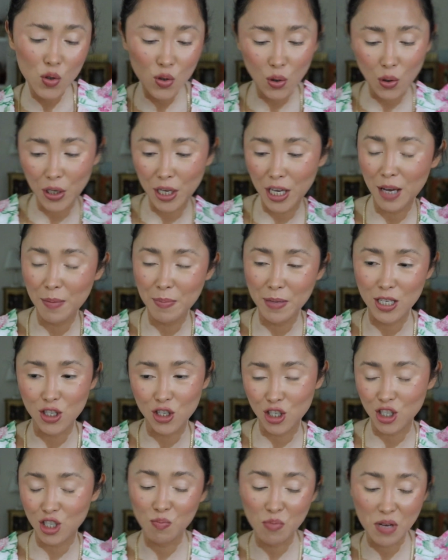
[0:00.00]
to him and
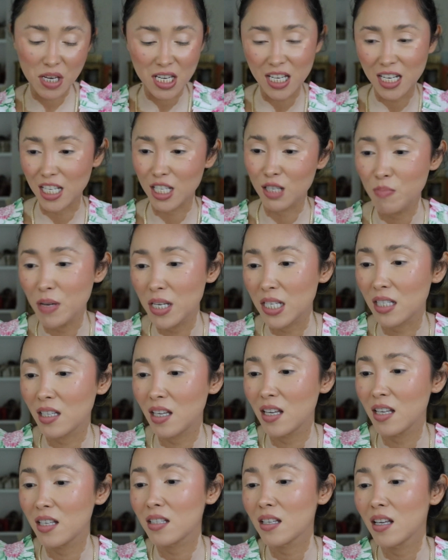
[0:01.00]
just being in his
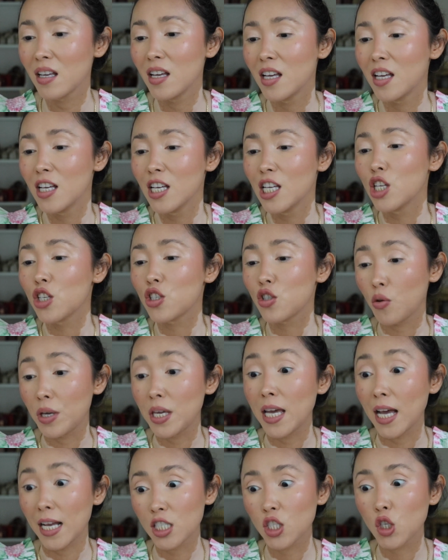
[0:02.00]
business. So he
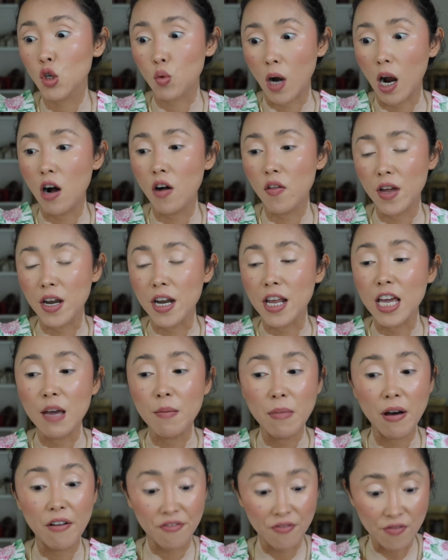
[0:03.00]
has growled at
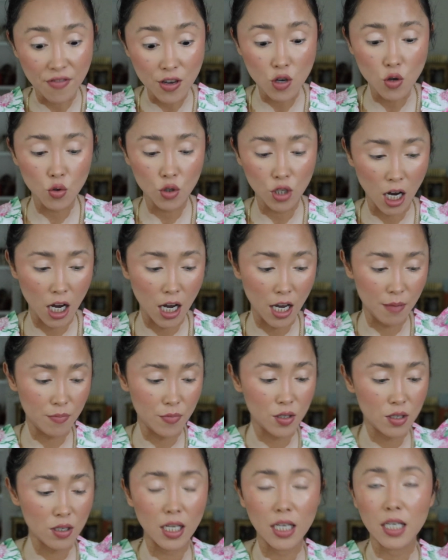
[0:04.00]
him a few
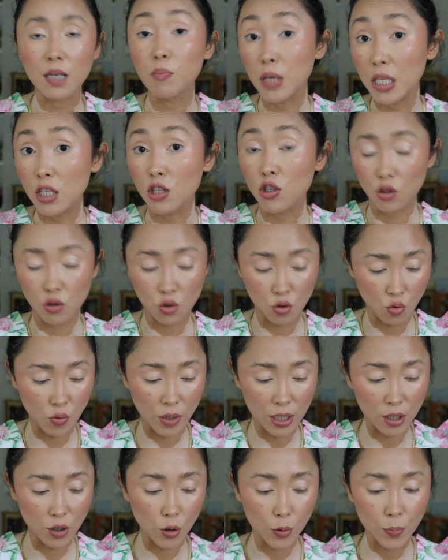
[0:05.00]
times, like Pinto to
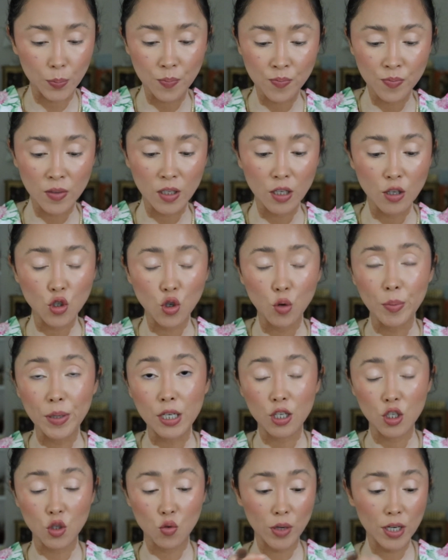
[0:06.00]
Ringo. So
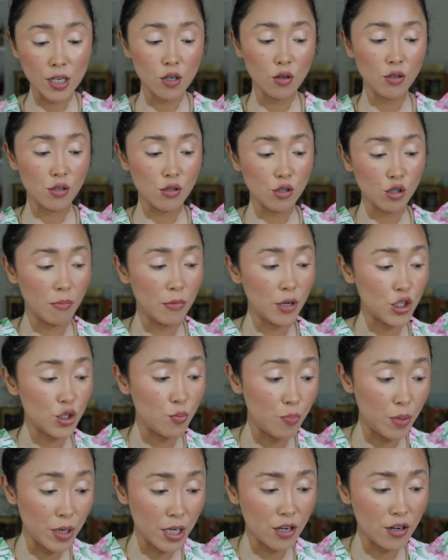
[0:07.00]
because Ringo is so
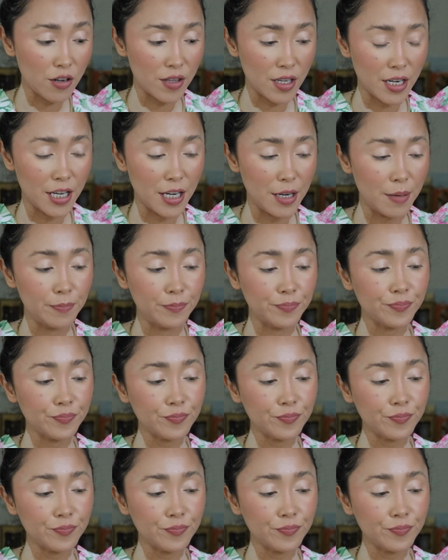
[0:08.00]
much bigger than him,